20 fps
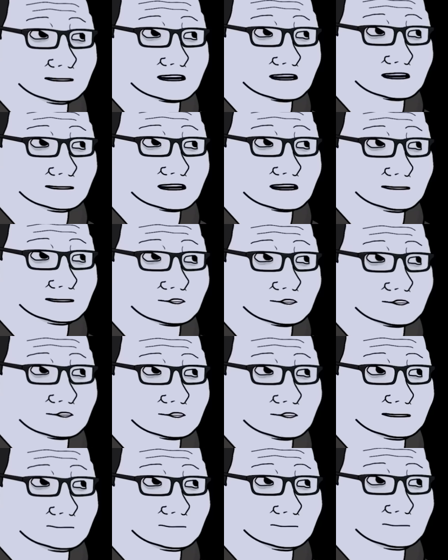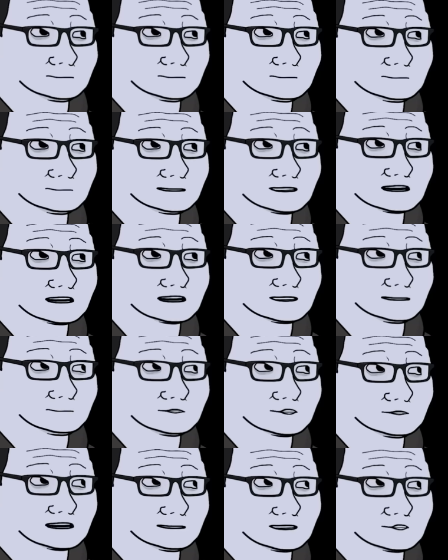Aw, it's you? Nice
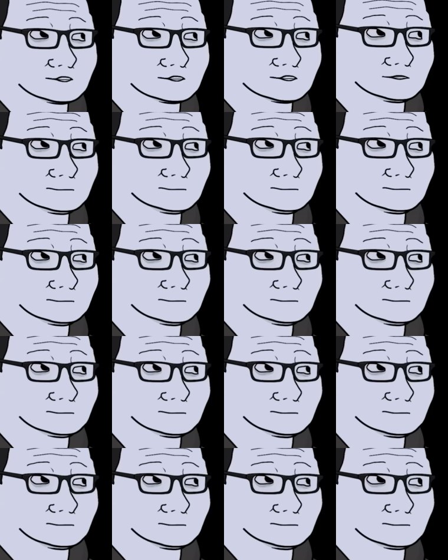to meet you.